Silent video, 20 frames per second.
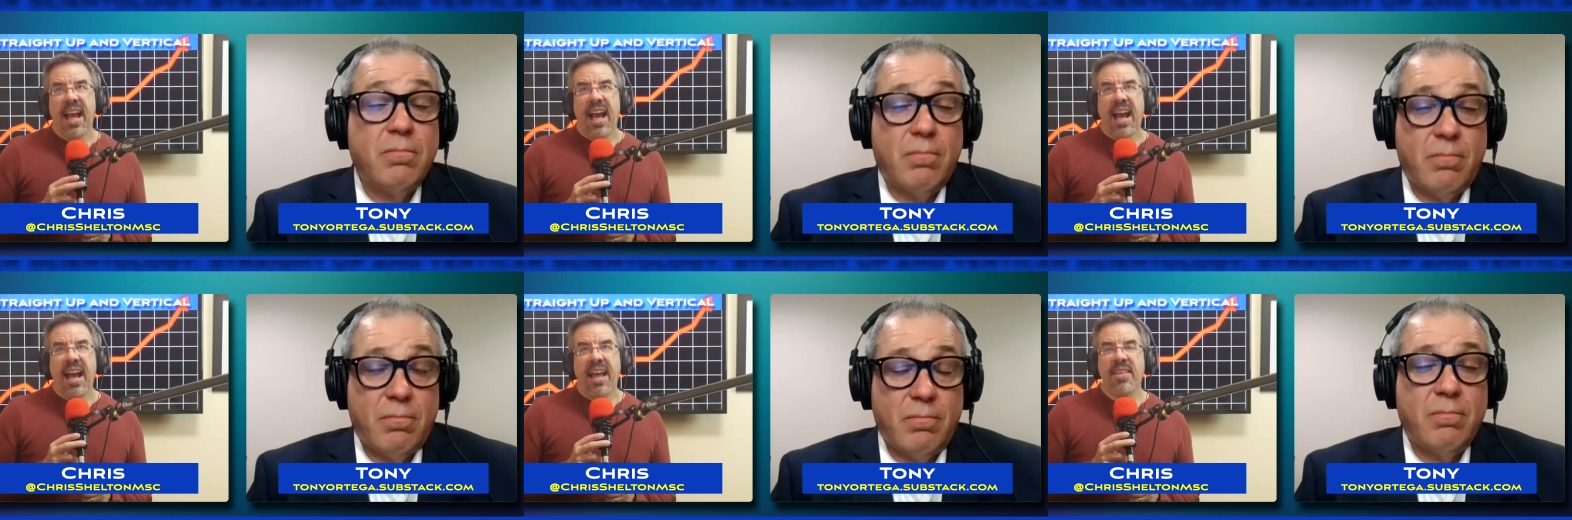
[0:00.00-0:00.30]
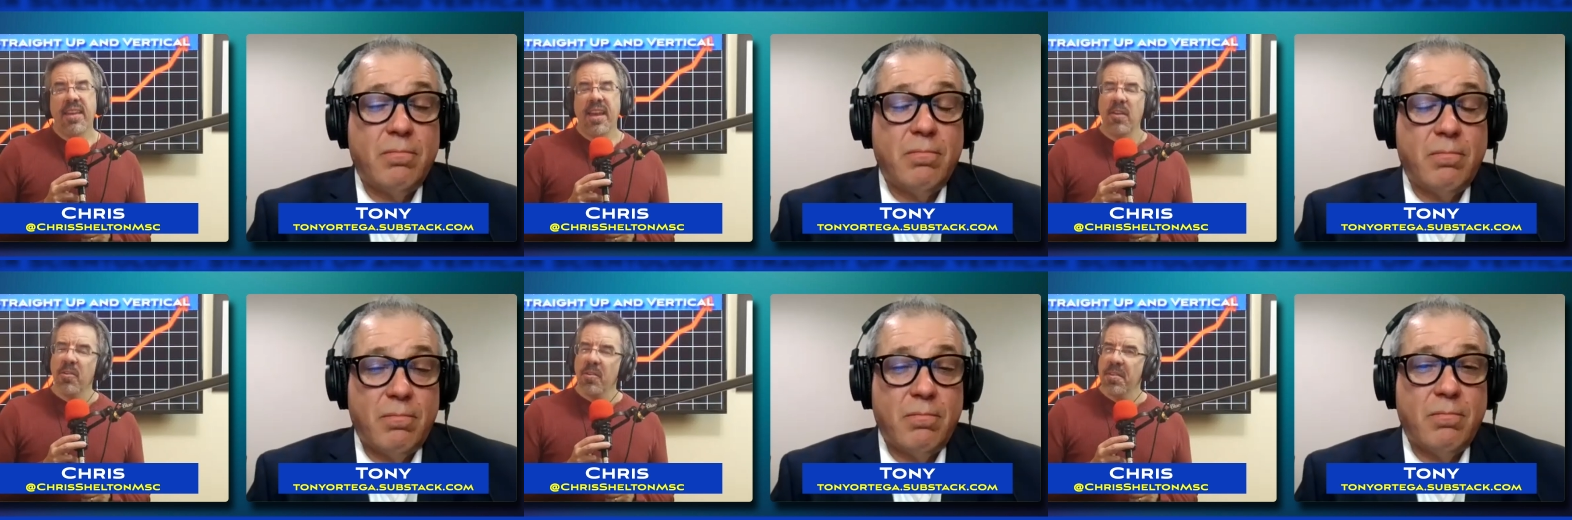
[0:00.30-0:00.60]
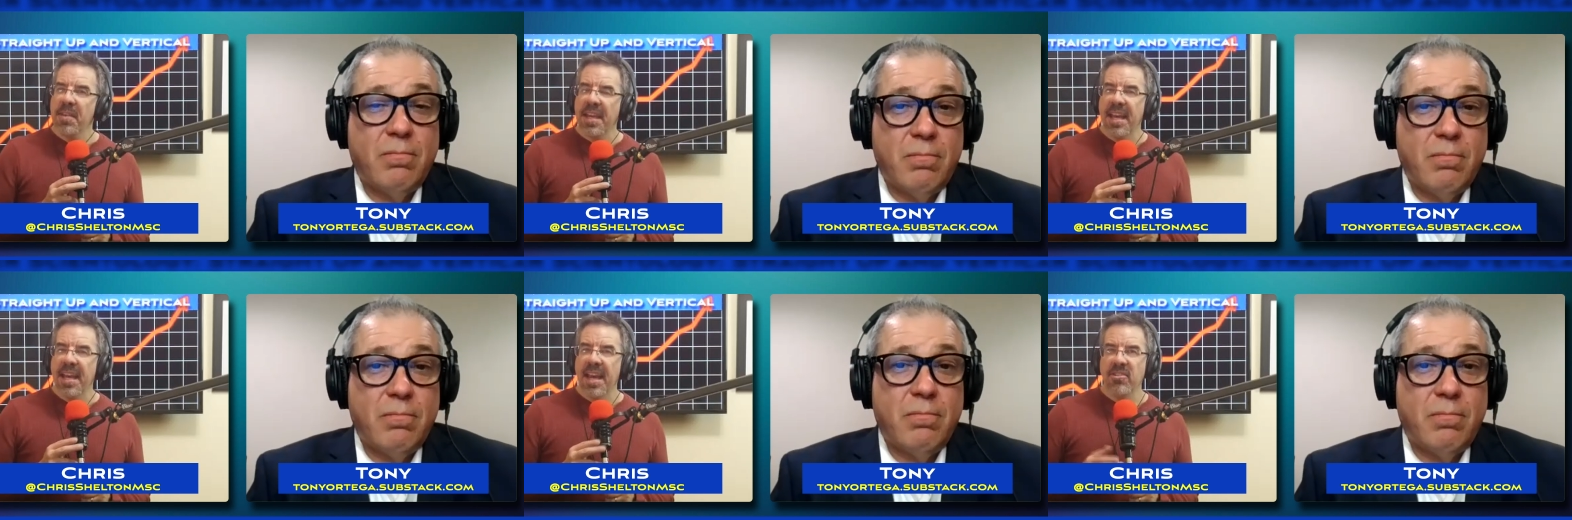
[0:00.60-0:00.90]
Speaker 1: The
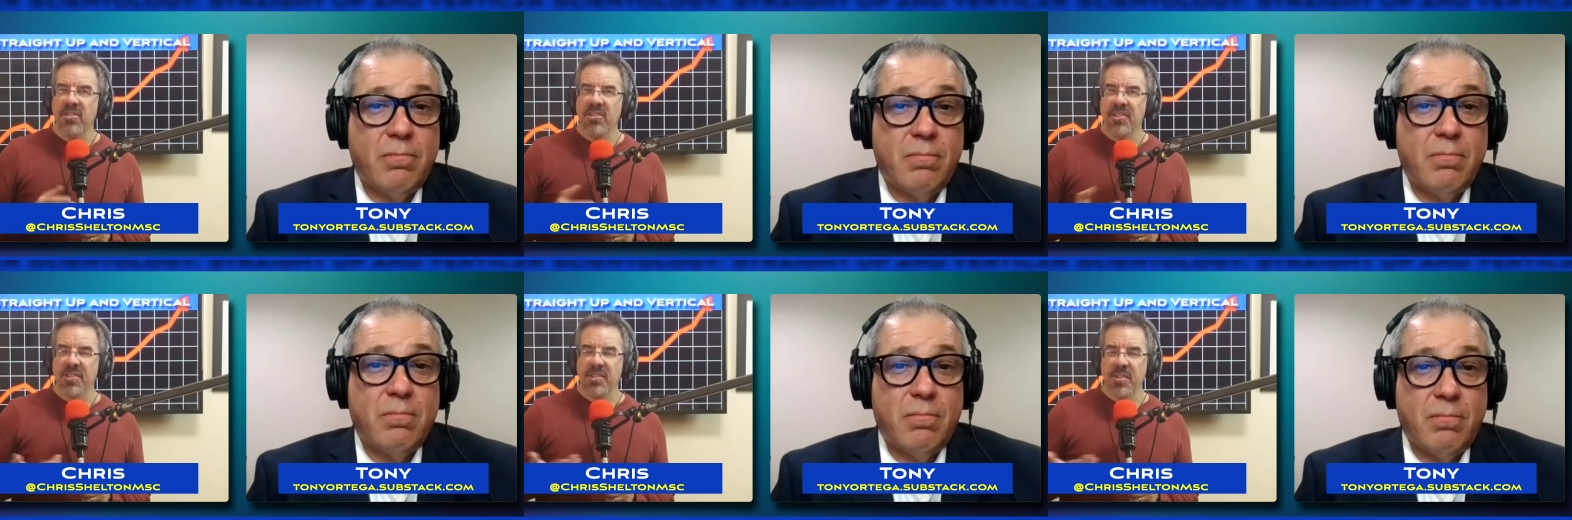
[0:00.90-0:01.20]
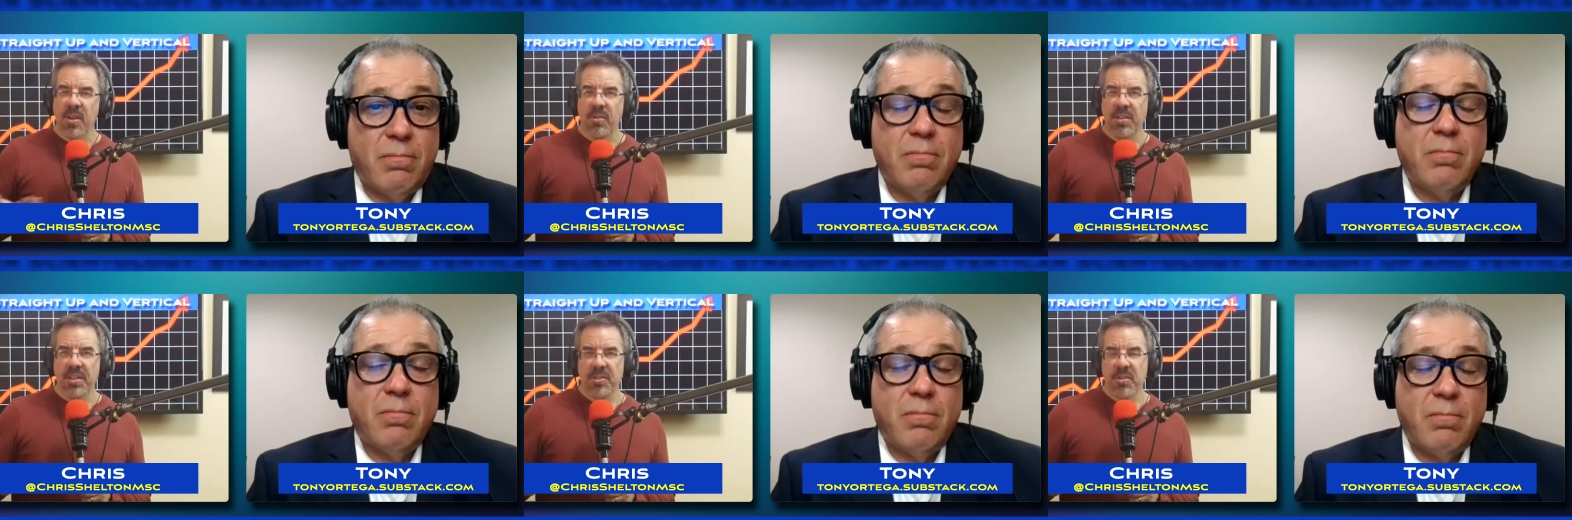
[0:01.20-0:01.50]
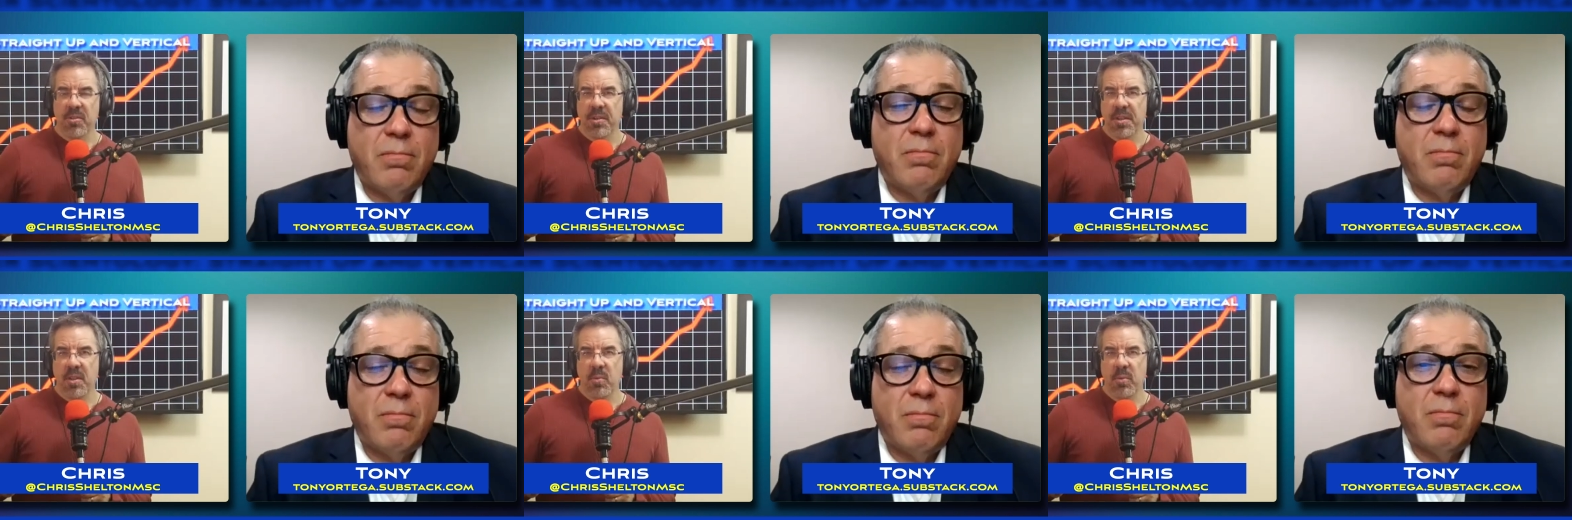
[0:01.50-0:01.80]
other thing I just
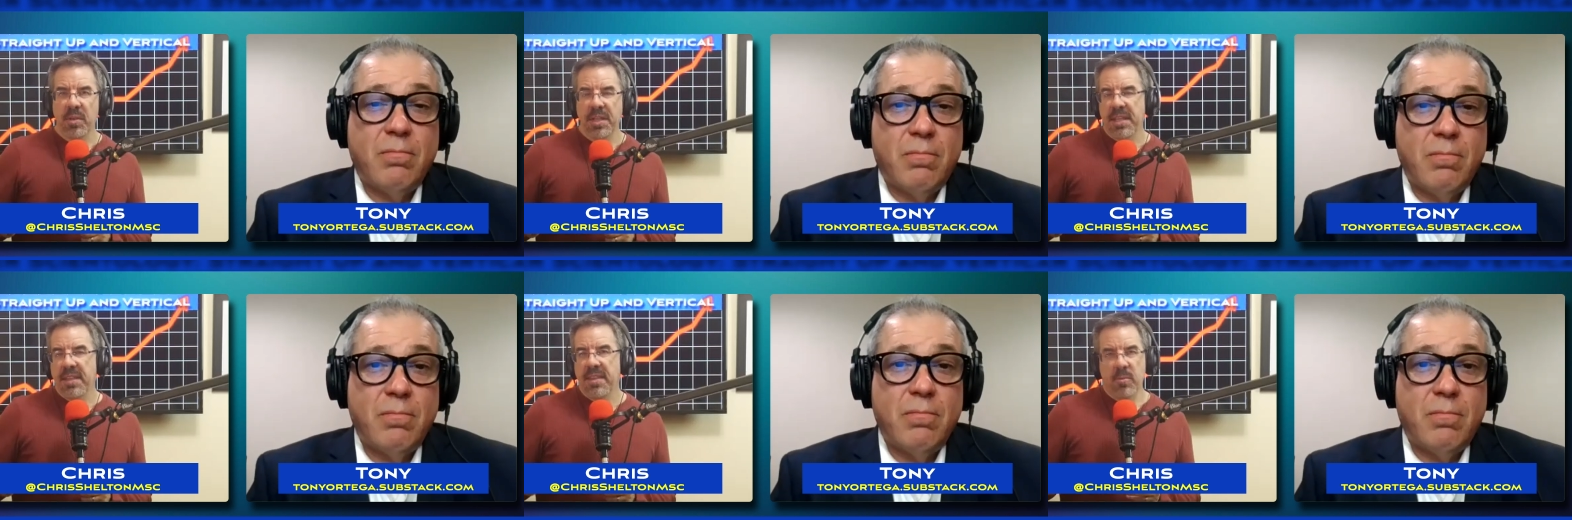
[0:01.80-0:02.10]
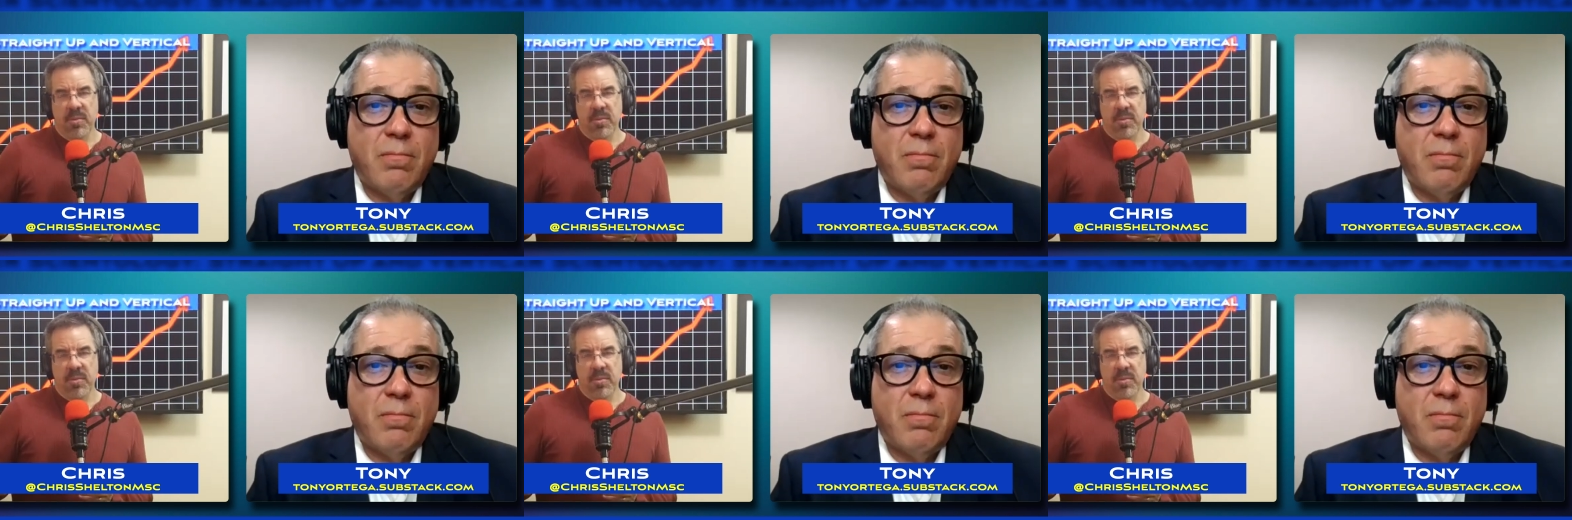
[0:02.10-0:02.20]
noted during the week that